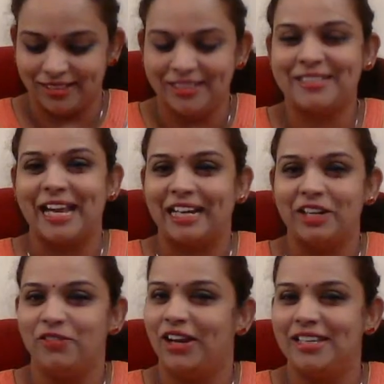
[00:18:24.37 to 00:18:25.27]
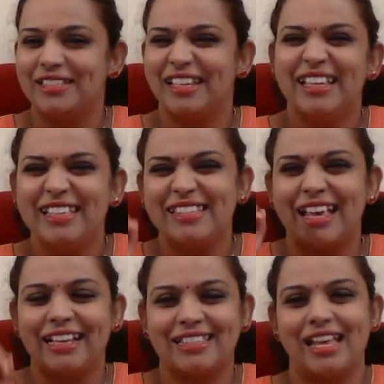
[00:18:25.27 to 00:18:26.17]
a sacrifice is
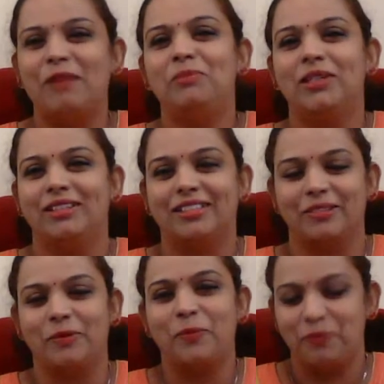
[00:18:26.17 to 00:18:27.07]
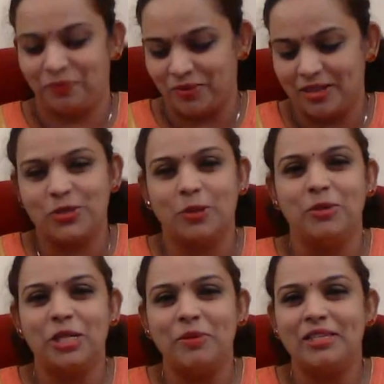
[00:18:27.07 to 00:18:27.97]
accept it. So
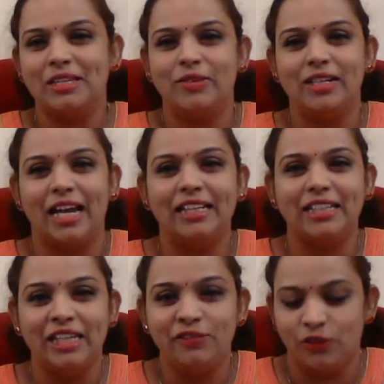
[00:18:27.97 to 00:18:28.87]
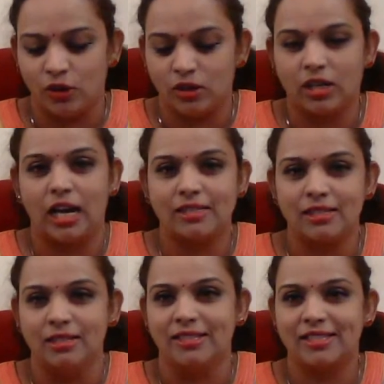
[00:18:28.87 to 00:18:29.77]
bishop e7, knight e4,
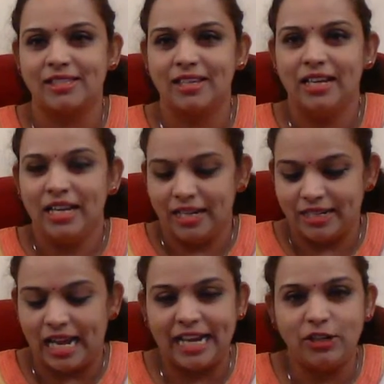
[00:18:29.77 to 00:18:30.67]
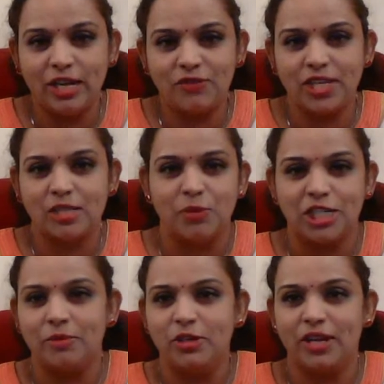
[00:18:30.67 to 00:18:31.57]
castles, knight into f6,
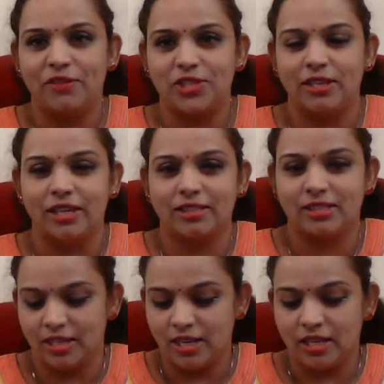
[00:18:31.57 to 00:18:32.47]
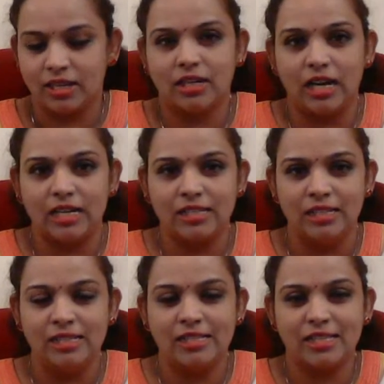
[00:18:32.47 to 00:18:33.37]
bishop into f6,
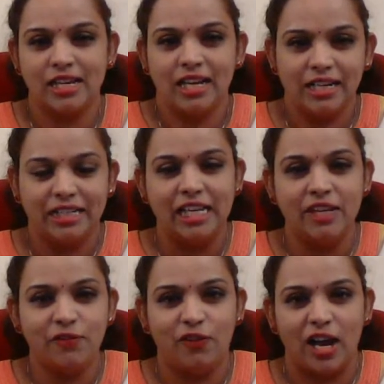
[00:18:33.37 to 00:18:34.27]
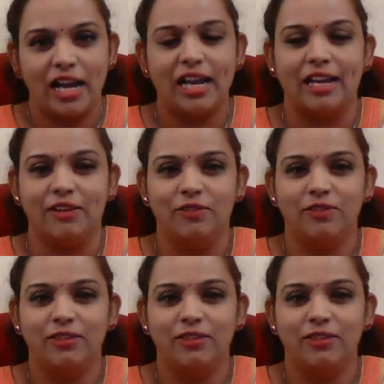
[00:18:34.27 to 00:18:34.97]
castles, d5.